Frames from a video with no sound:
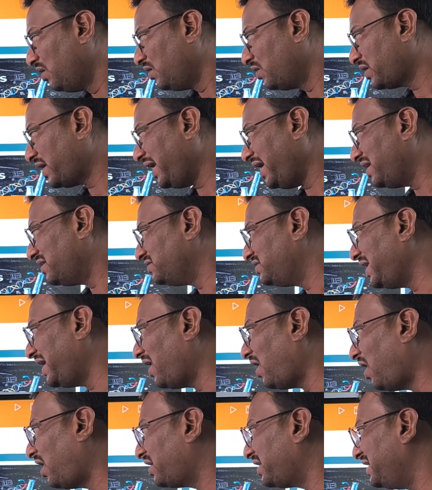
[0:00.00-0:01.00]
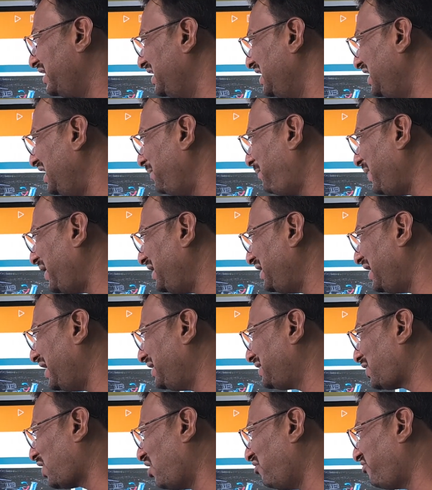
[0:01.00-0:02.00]
Okay, they are
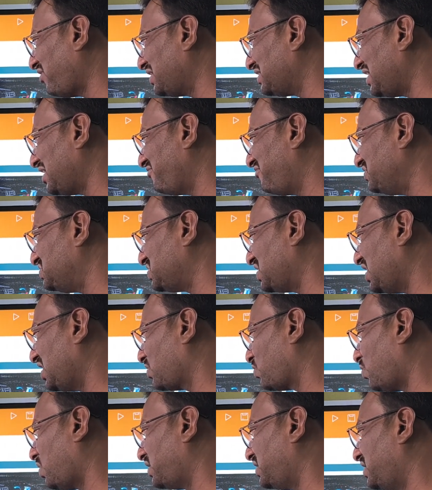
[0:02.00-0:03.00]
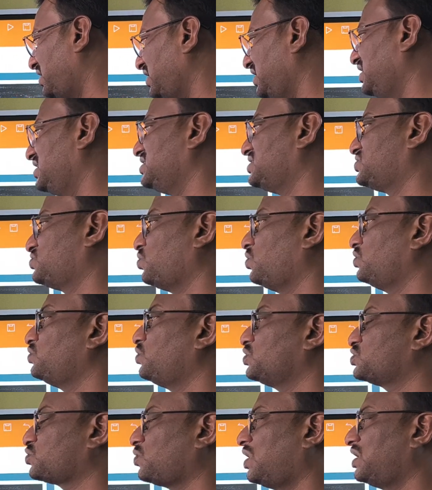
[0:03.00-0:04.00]
independent of other physical quantities. So
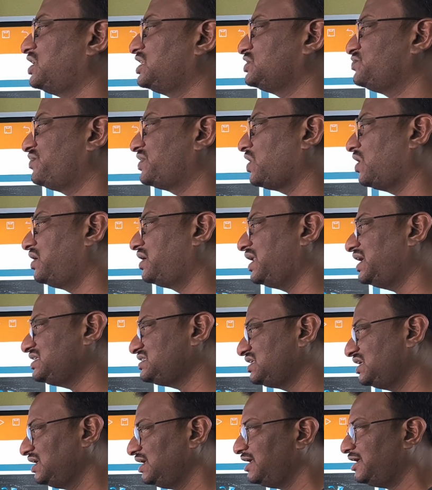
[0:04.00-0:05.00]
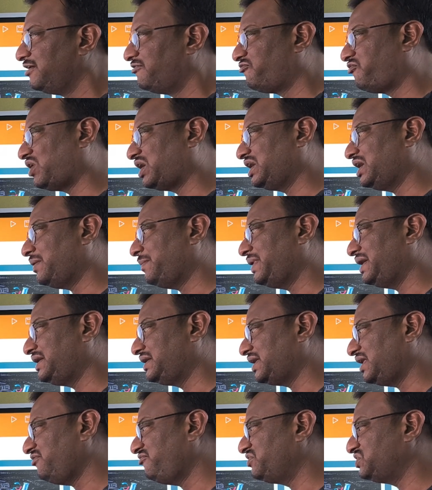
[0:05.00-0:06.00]
those quantities we call it as
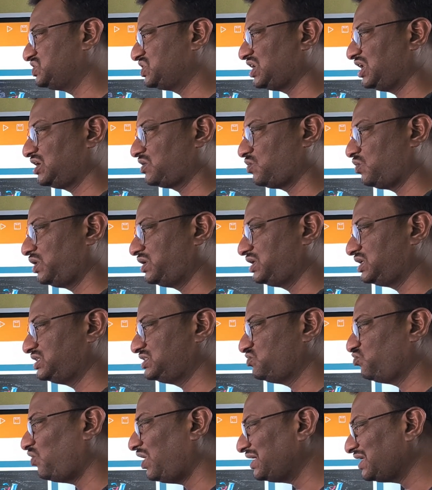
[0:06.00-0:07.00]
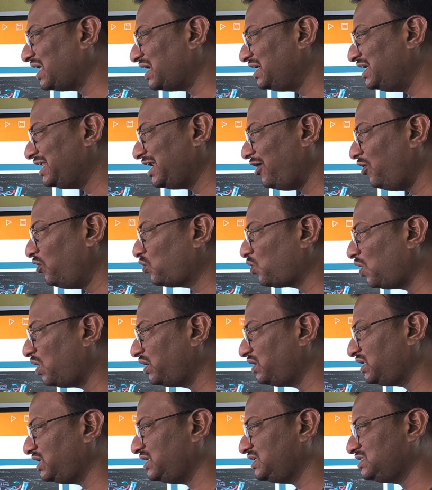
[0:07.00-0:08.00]
fundamental physical quantities. What are derived
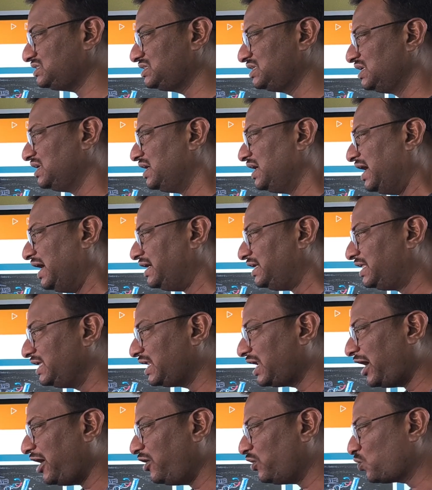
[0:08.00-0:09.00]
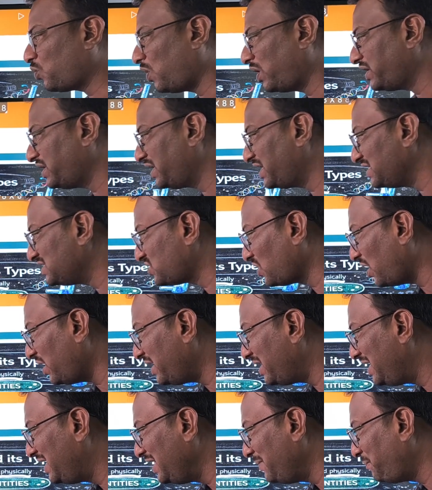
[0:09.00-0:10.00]
quantities? Derived quantities
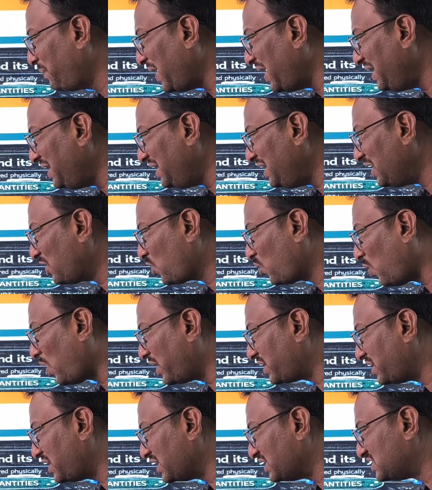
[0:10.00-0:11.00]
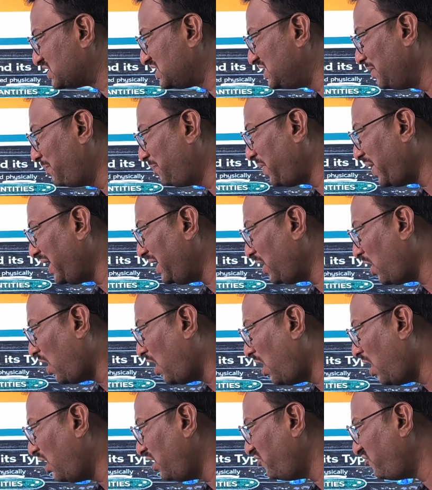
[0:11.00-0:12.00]
are depend quantities, depend
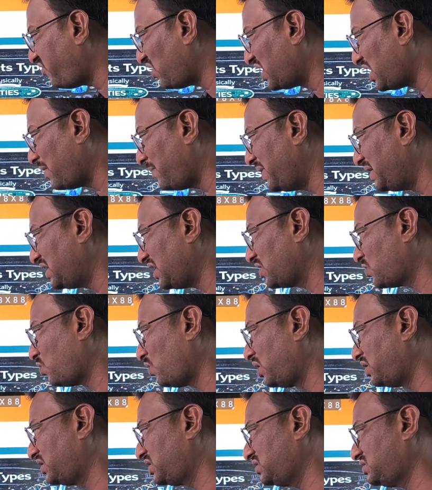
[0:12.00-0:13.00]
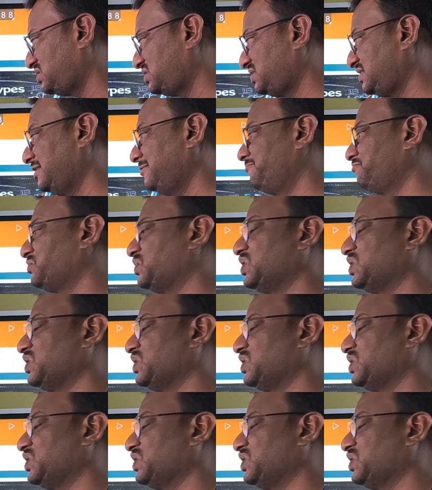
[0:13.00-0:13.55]
on fundamental quantities.